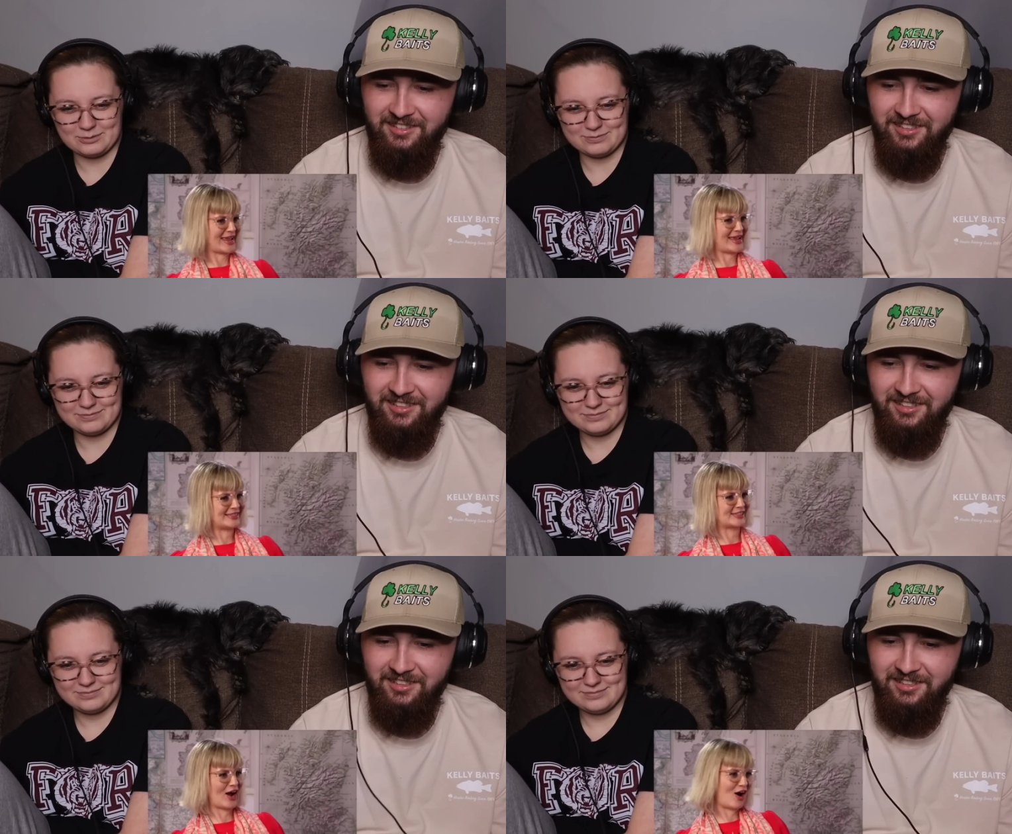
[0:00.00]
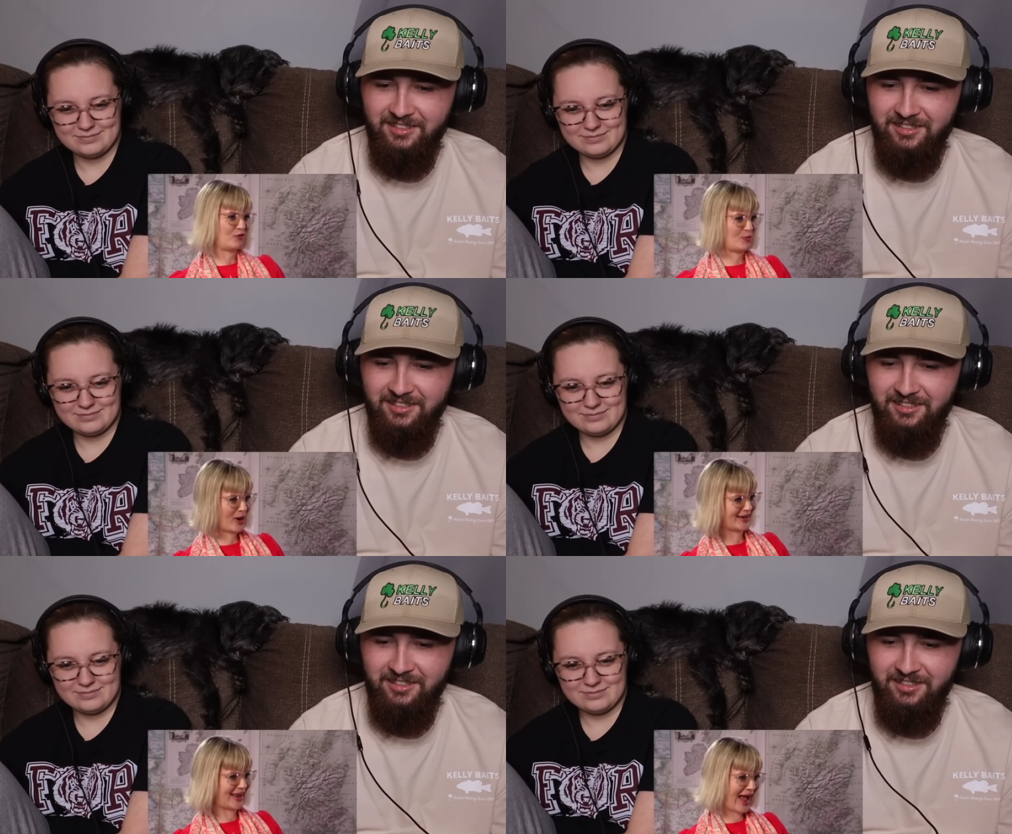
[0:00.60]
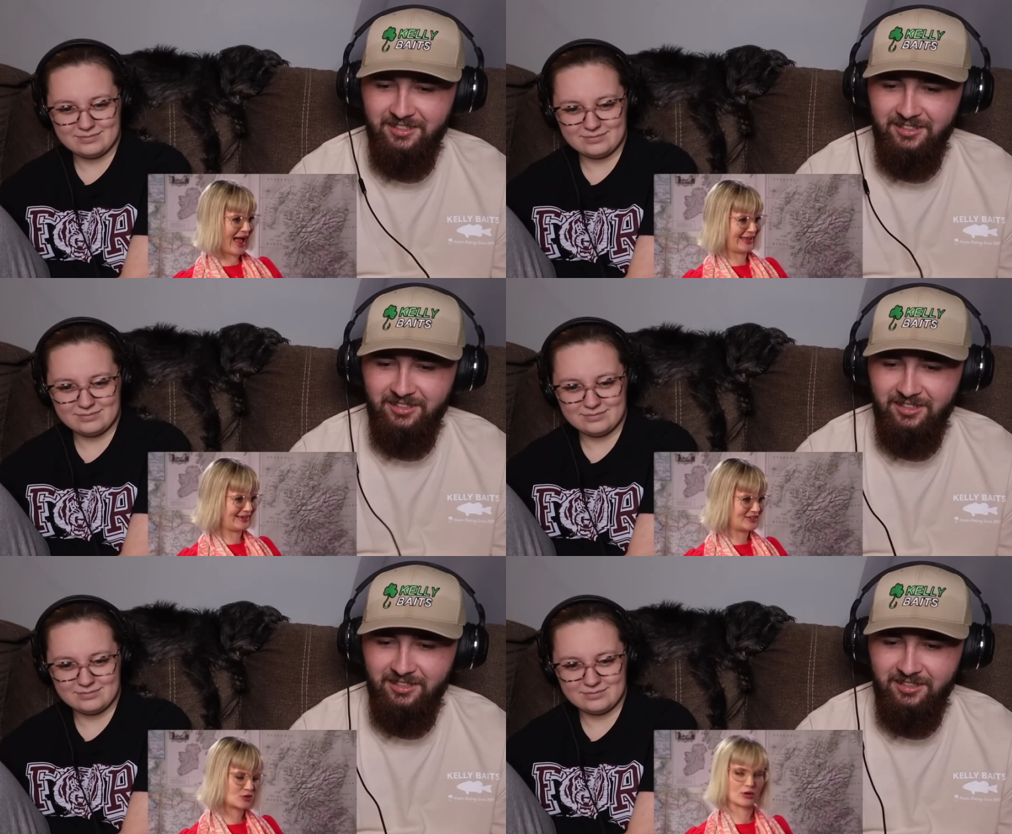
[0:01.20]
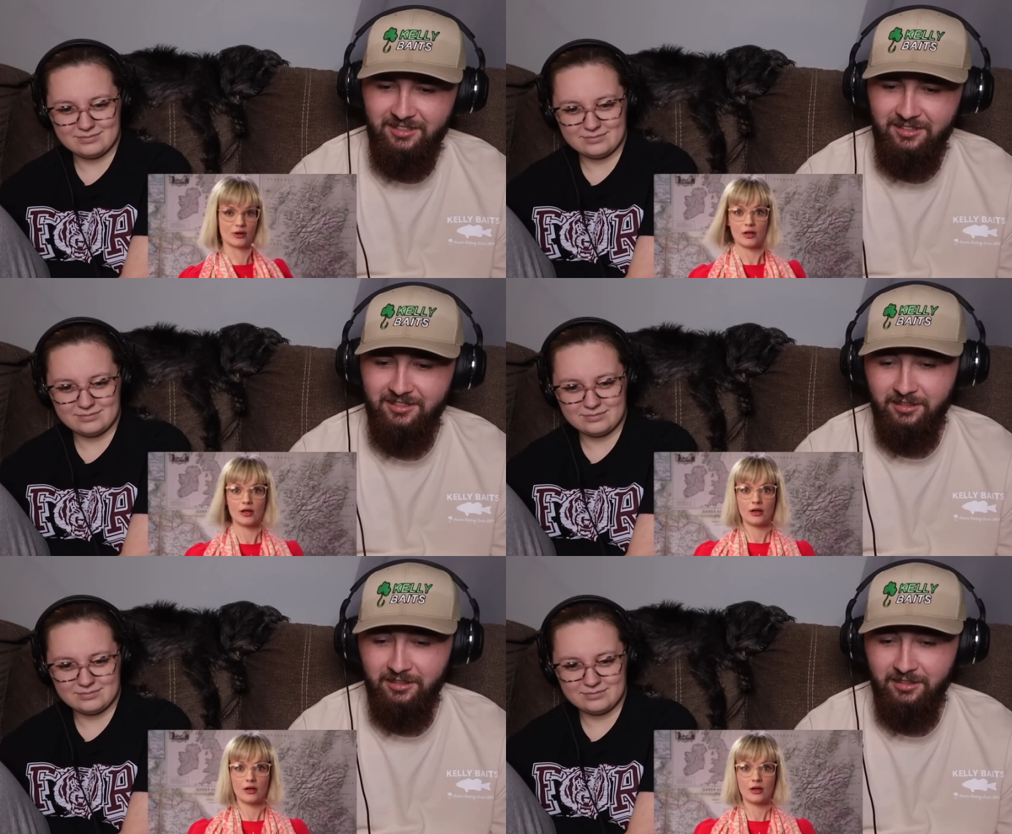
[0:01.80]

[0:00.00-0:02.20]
Speaker 1: kids, get off my land! Or,